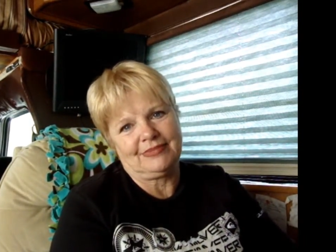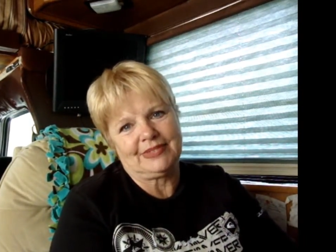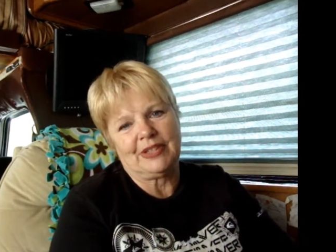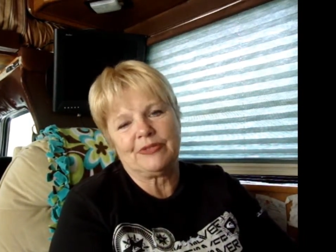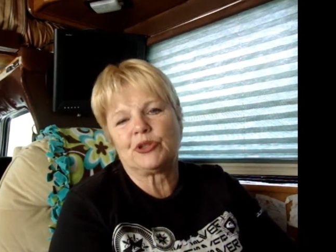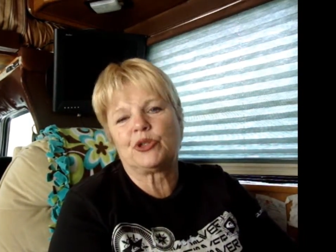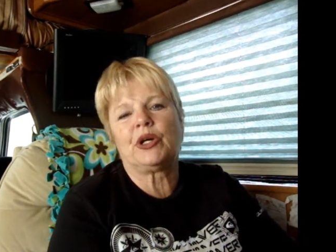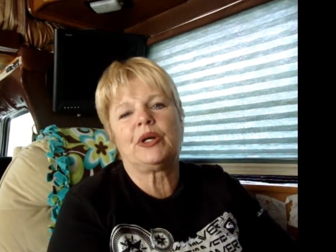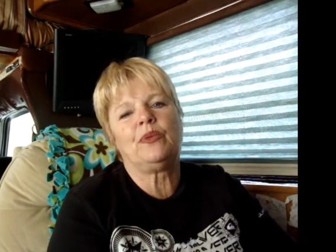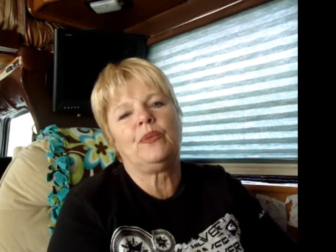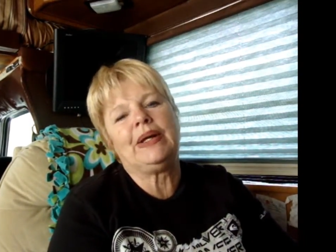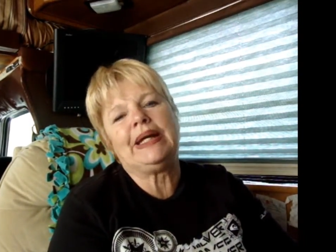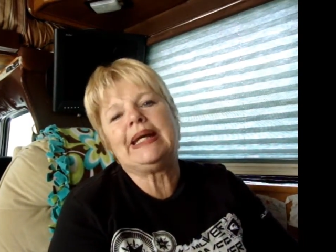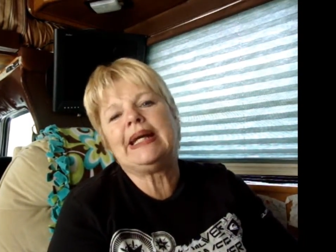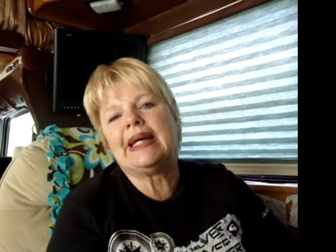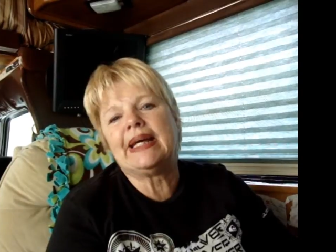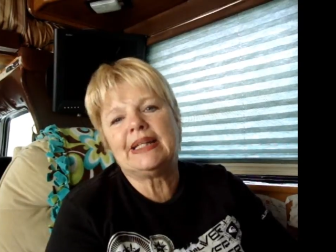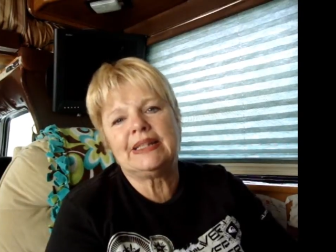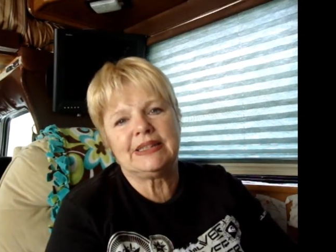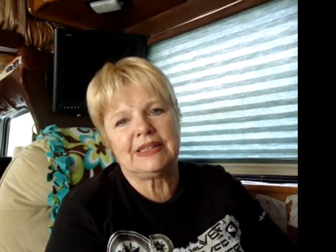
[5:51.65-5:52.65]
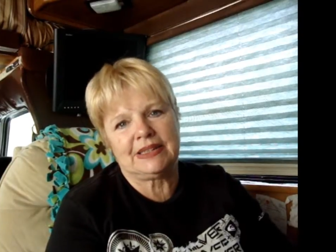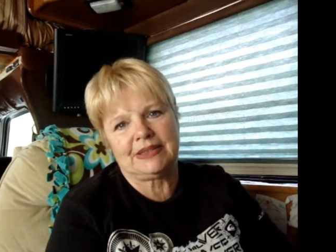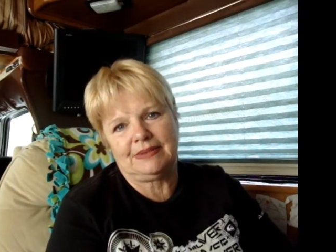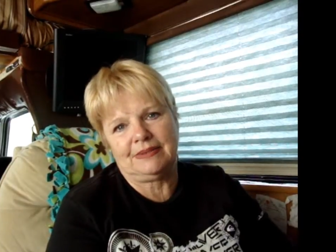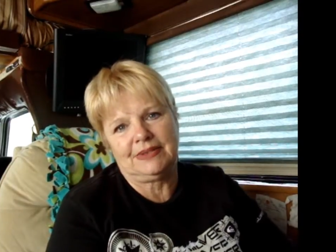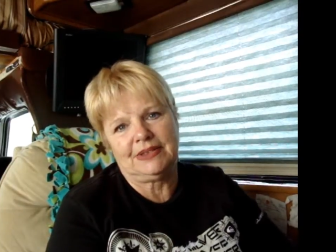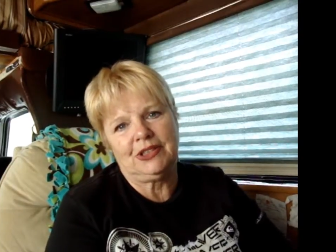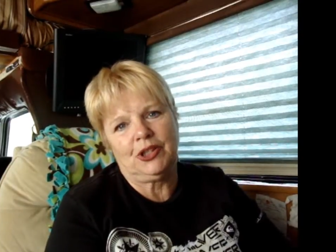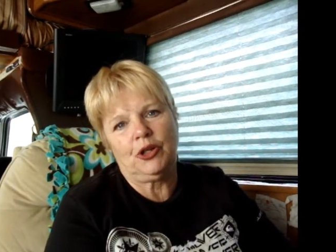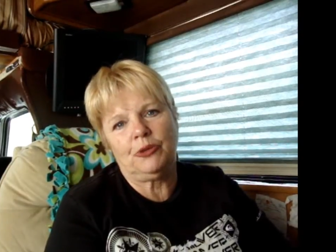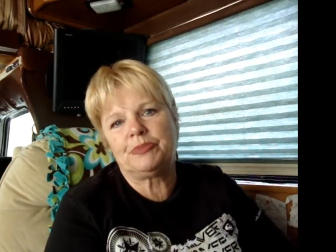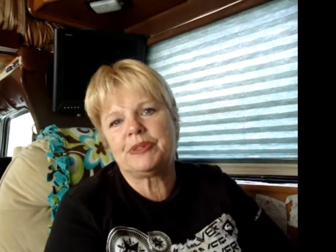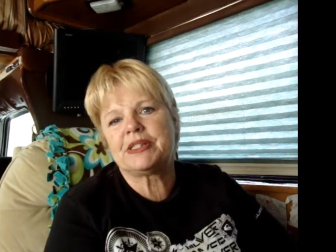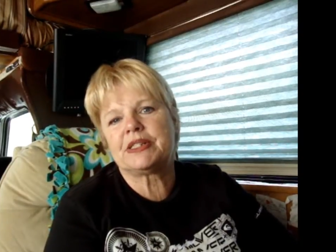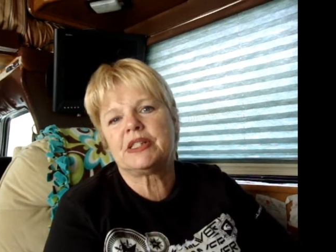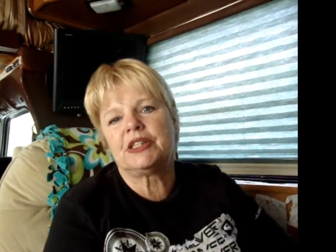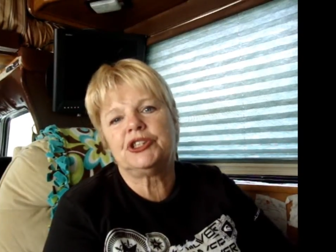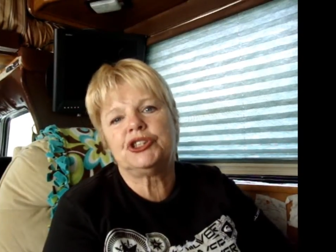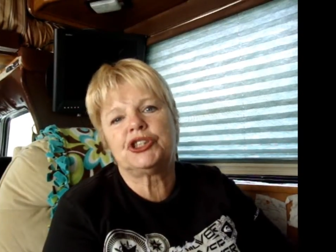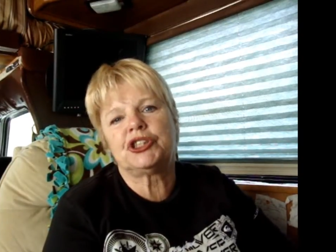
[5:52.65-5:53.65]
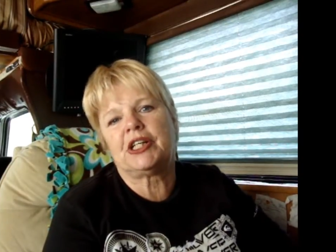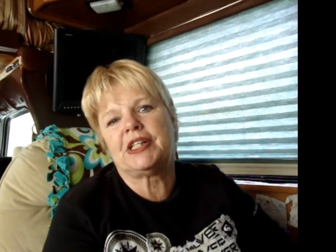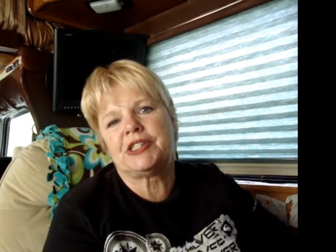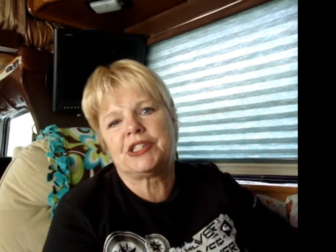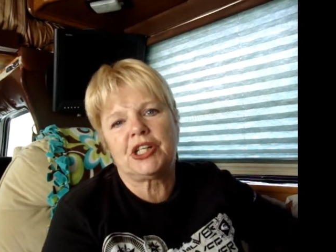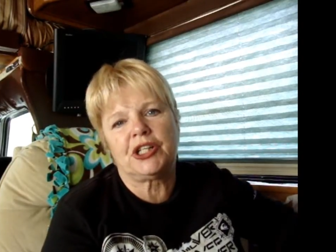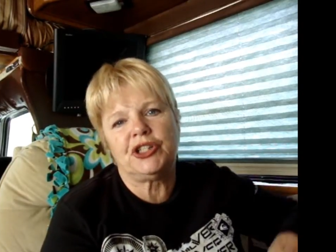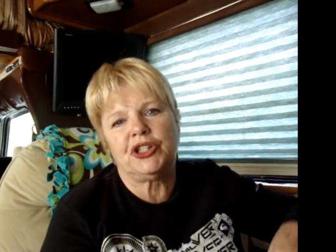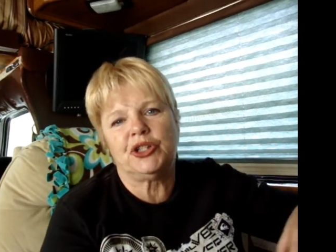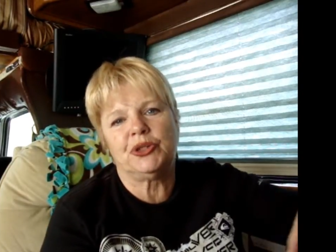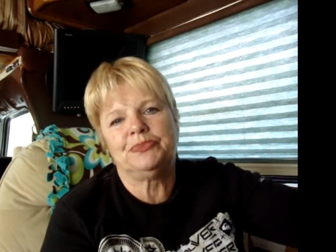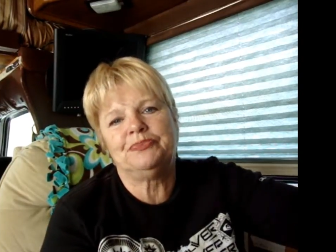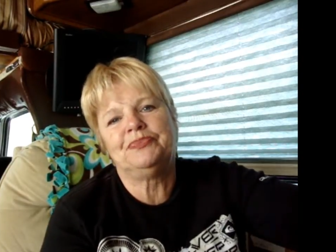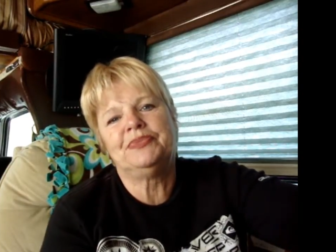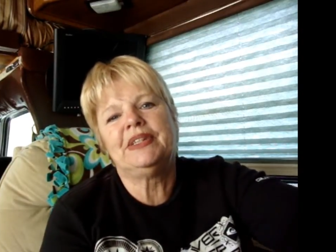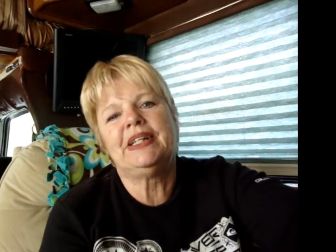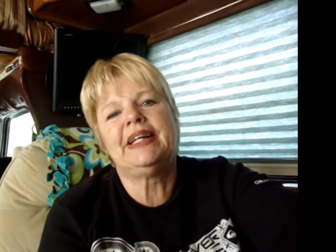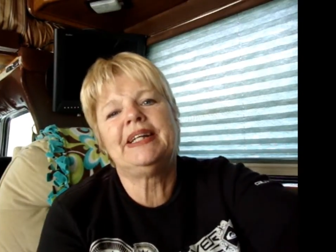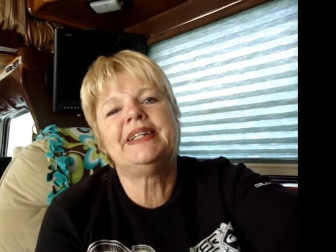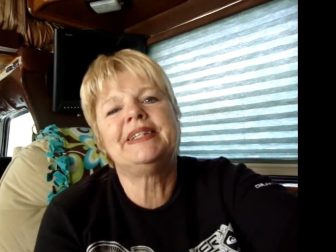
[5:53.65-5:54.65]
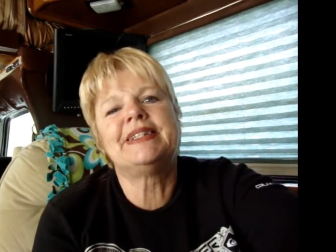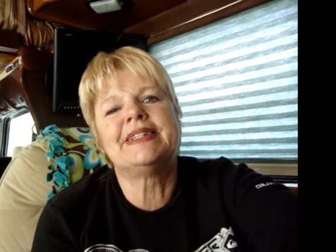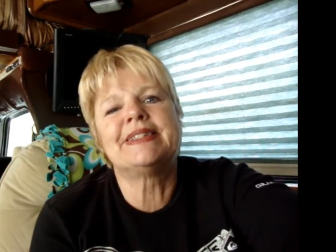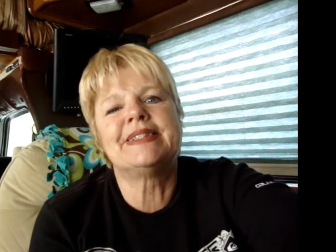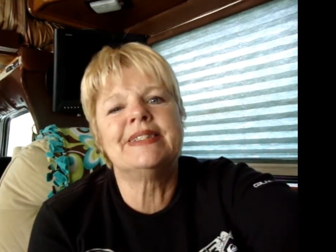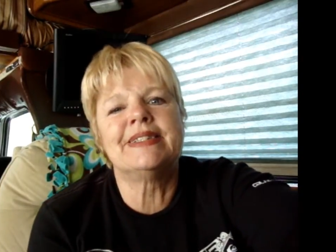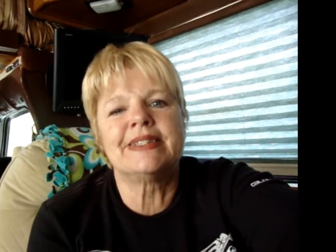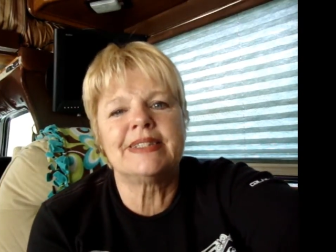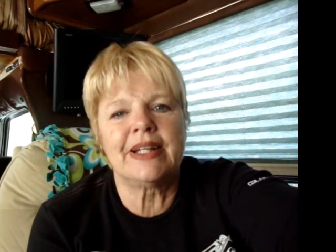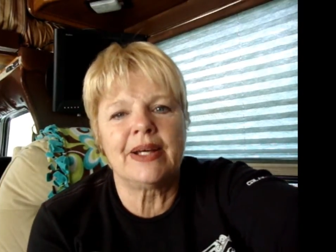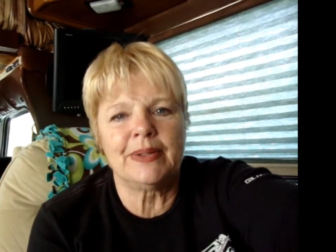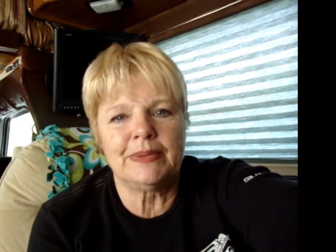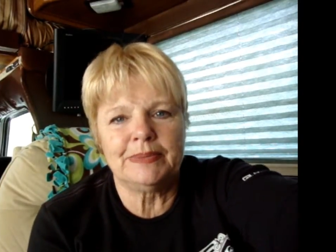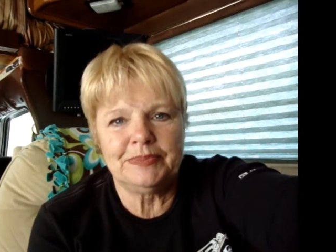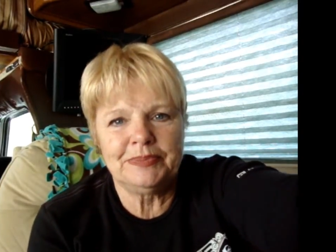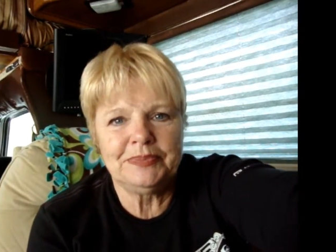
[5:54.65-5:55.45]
Have a great weekend. Hope the sun shines on you and it doesn't snow.